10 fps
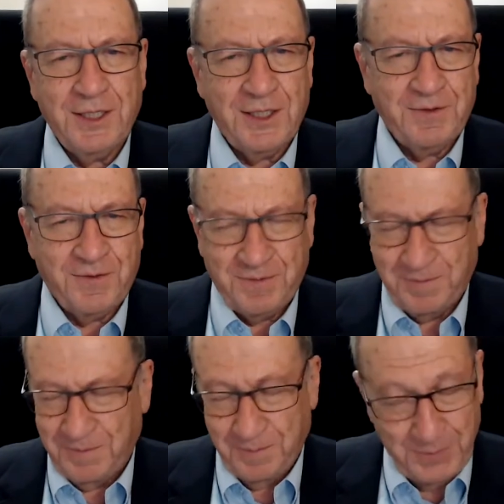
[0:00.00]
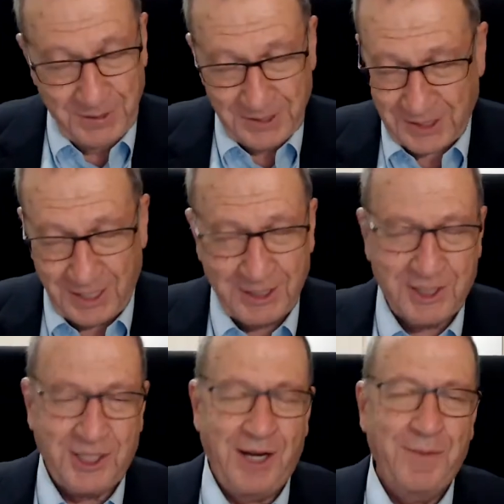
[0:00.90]
this is
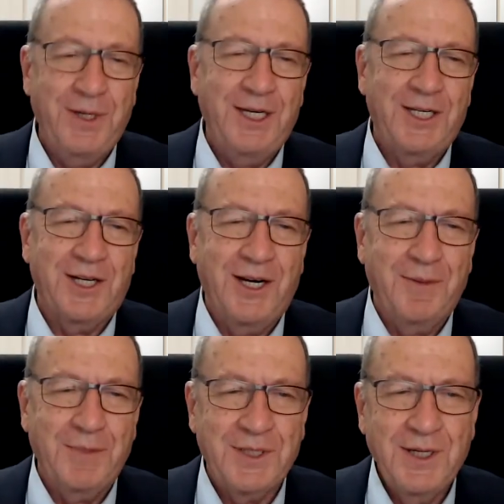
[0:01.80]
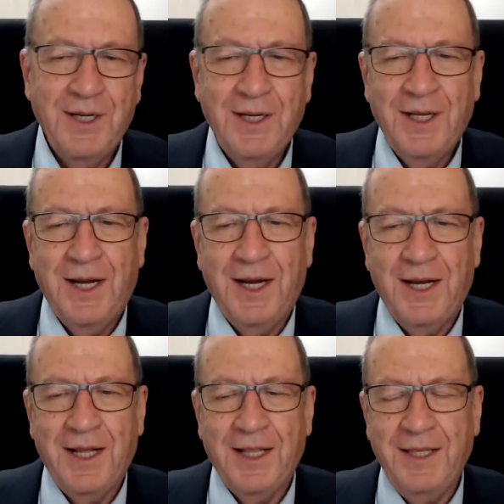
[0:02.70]
cited so many times,
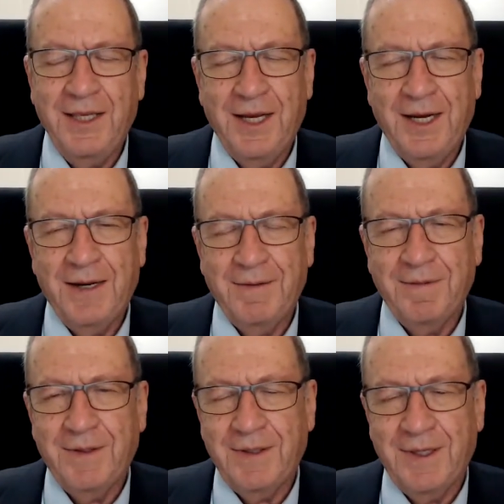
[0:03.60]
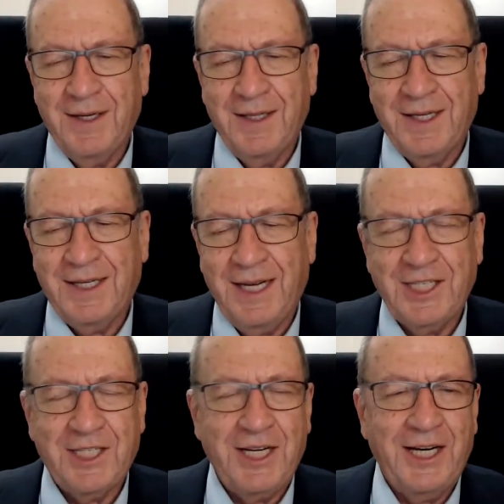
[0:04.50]
the
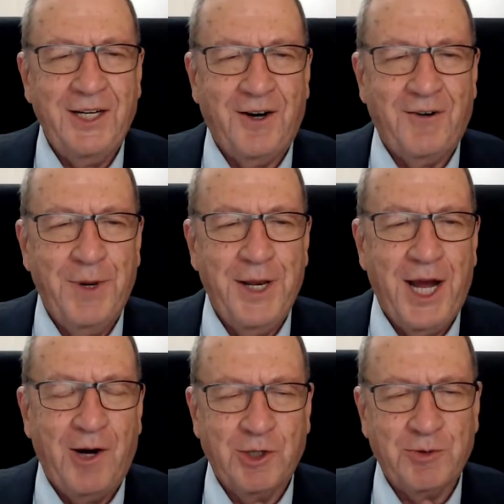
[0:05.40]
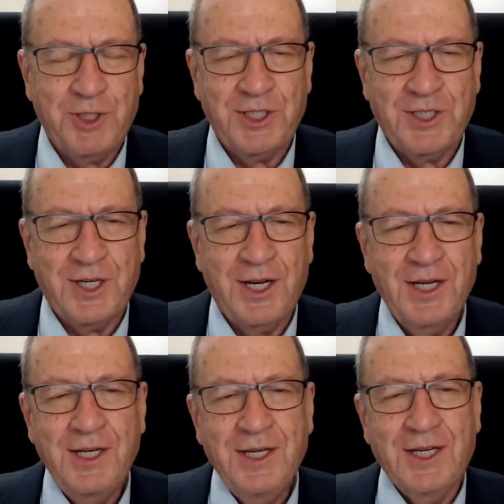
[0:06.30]
case study of Manaus, which is a
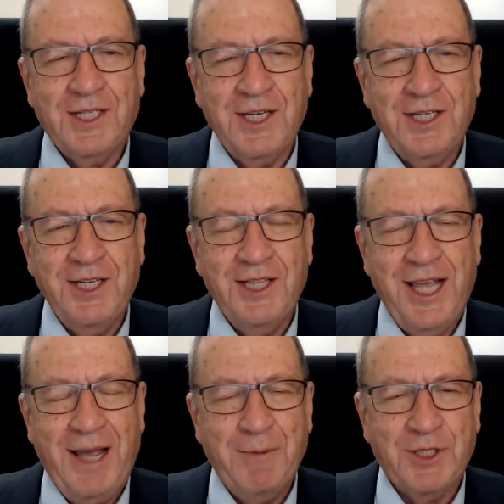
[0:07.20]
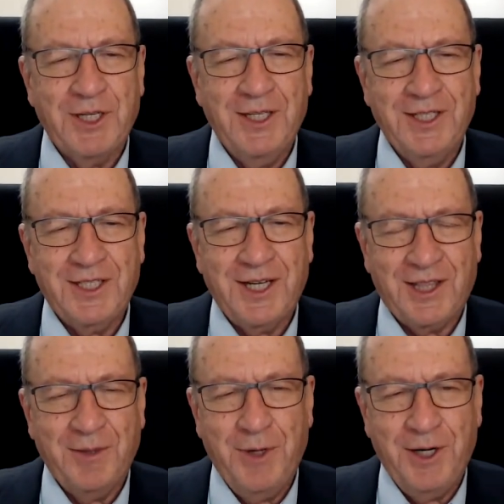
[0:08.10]
city in the Amazon in
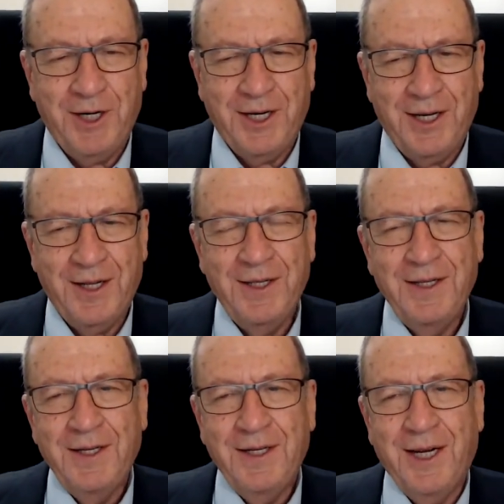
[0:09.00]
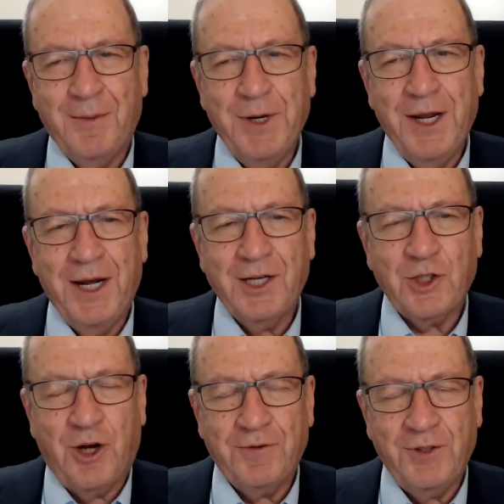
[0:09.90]
South America. Now,
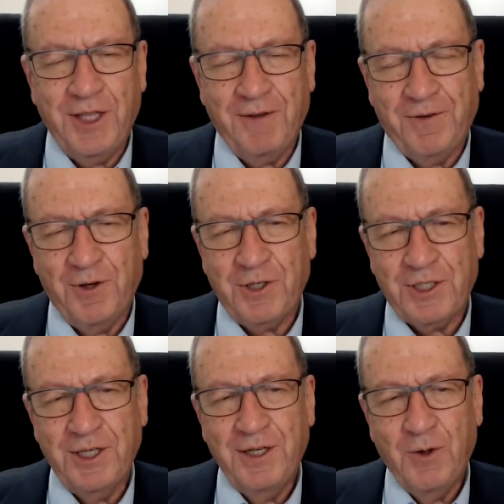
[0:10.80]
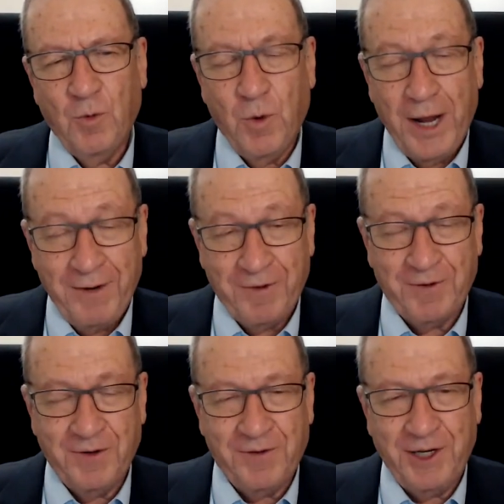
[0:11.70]
Manaus, after their first wave
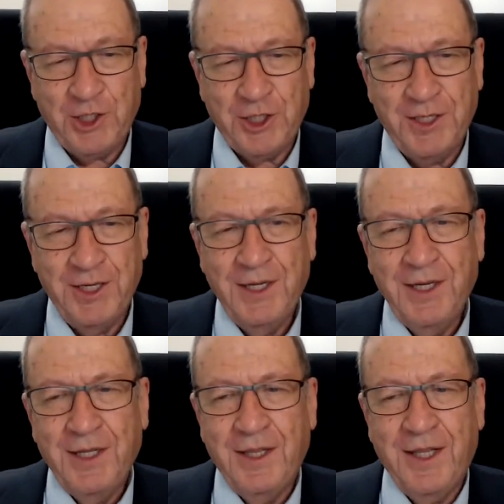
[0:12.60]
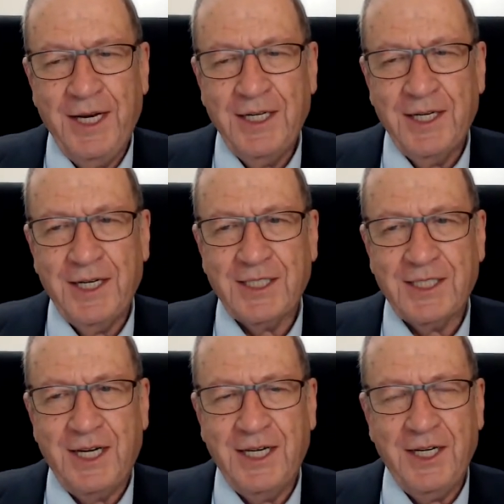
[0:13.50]
of infection, they did a
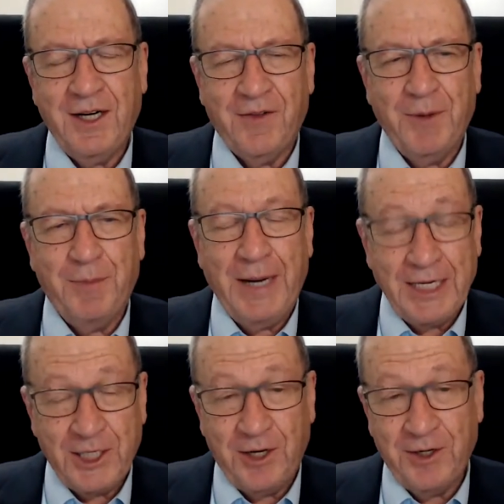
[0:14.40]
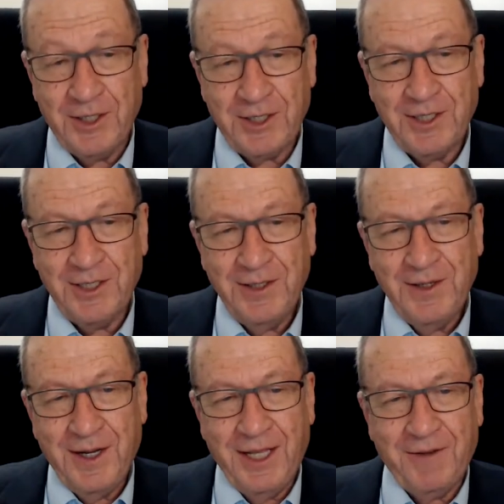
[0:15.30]
study of their blood donors,
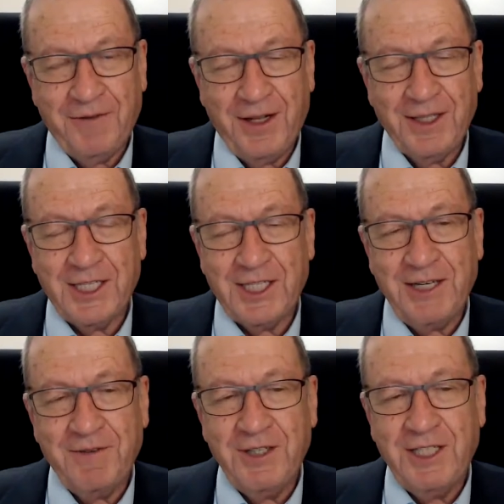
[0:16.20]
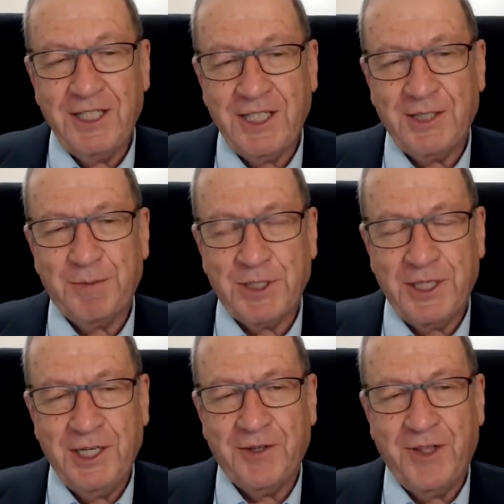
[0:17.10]
and they found that
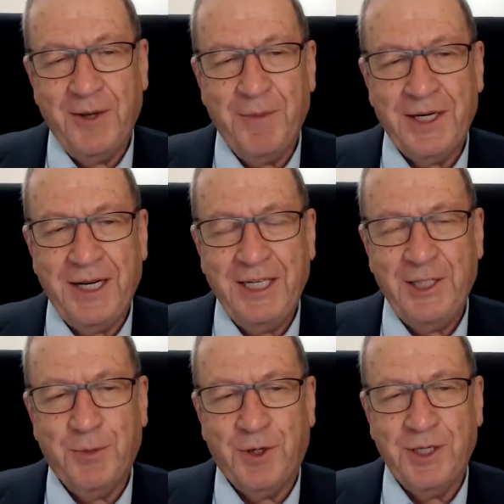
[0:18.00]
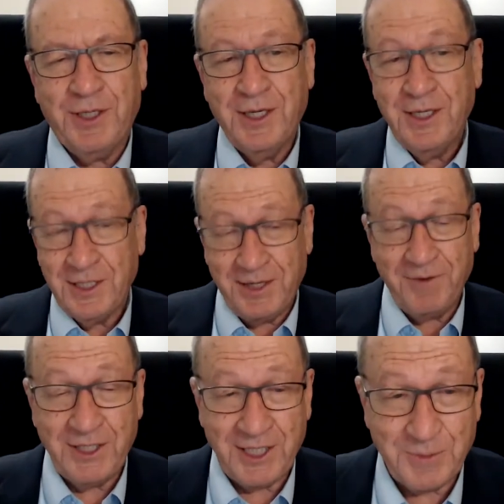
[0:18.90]
76% of them had antibodies,
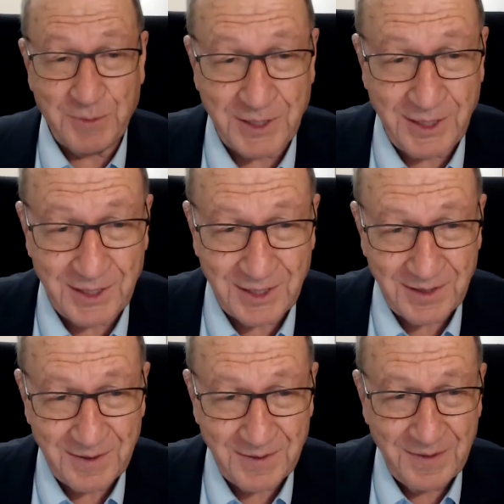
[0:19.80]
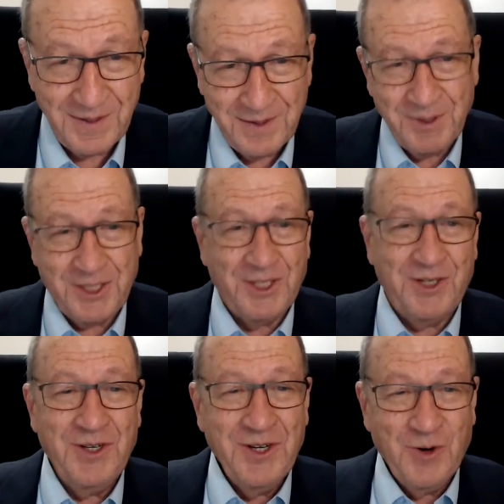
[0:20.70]
76%, which is
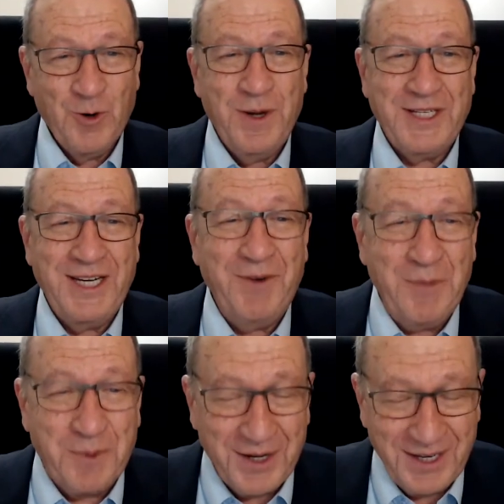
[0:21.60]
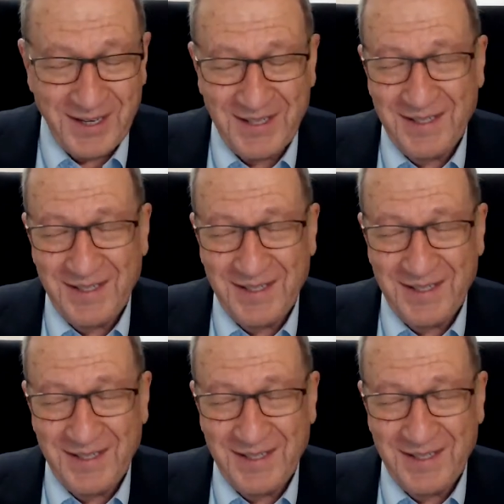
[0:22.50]
almost everybody.